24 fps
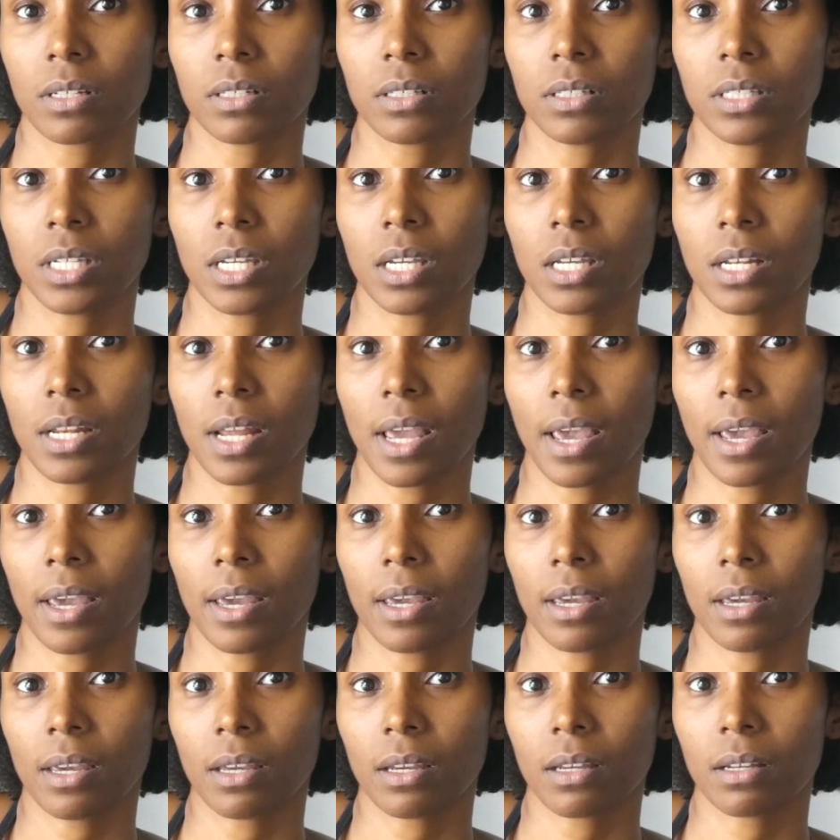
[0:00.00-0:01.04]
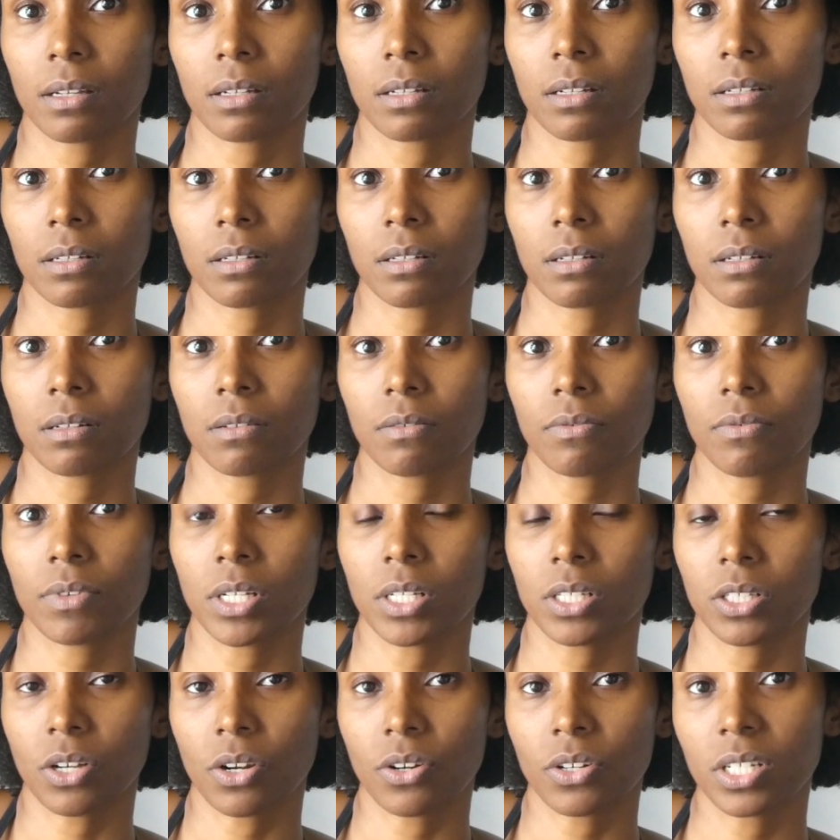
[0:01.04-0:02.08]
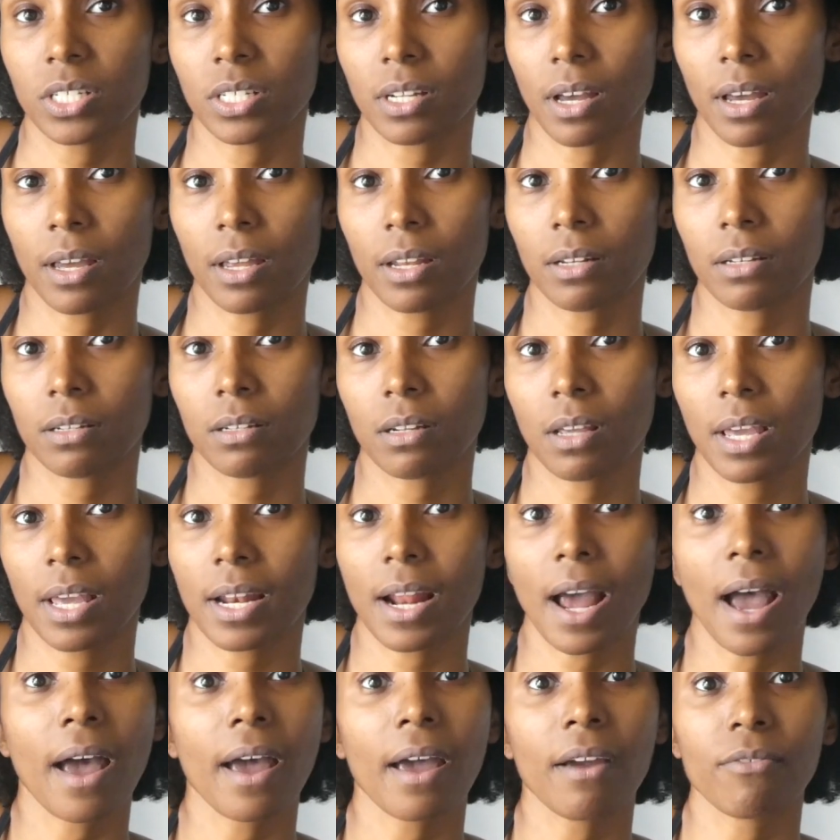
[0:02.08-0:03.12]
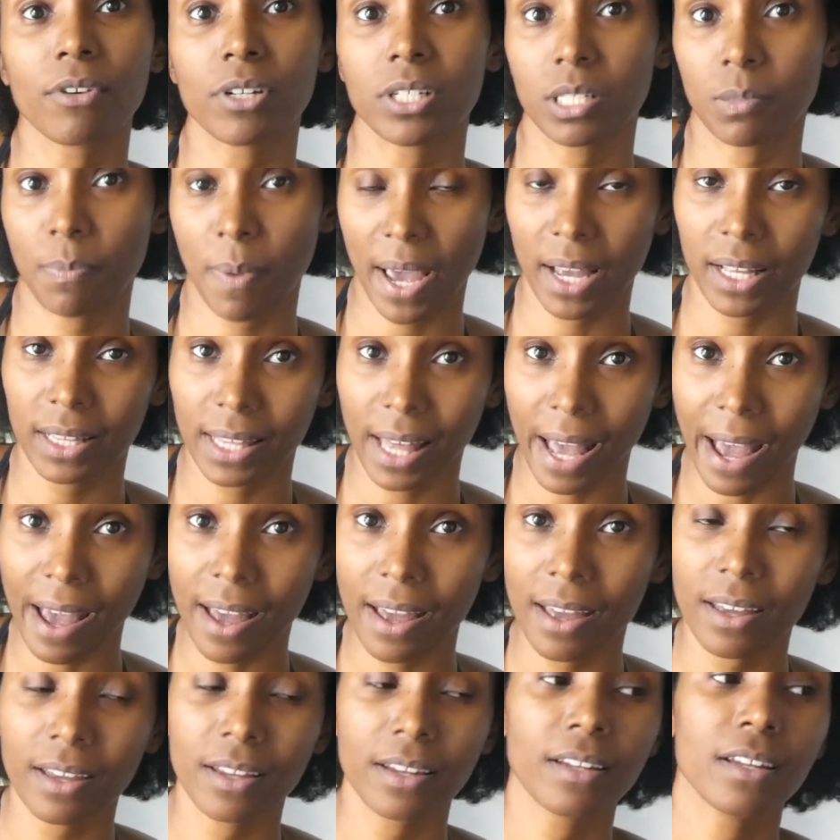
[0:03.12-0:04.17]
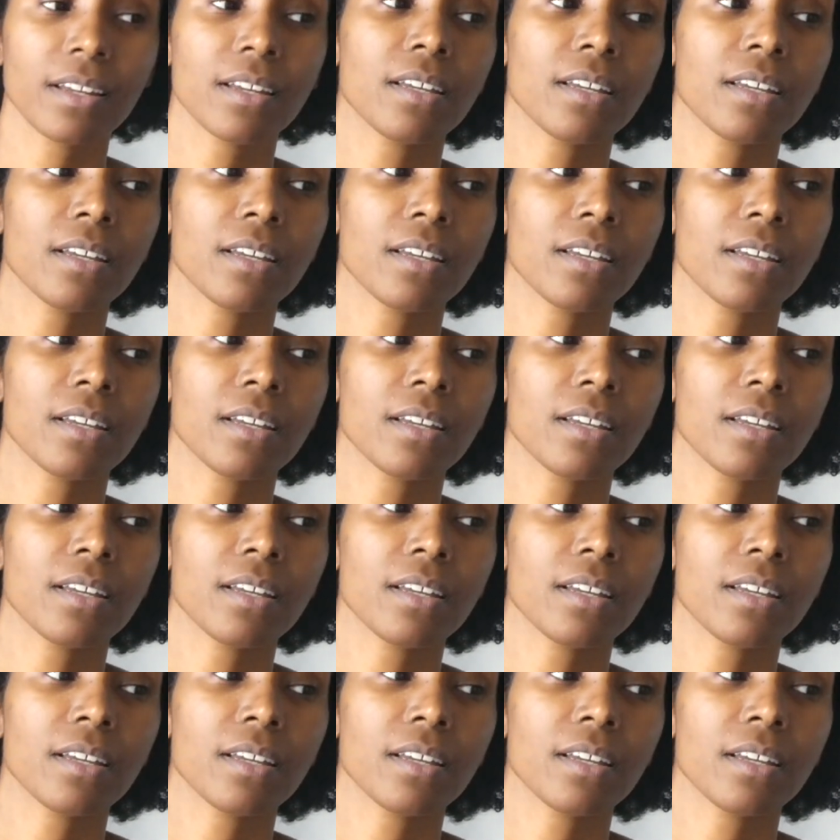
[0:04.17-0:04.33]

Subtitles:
DNA research done, and I respect that.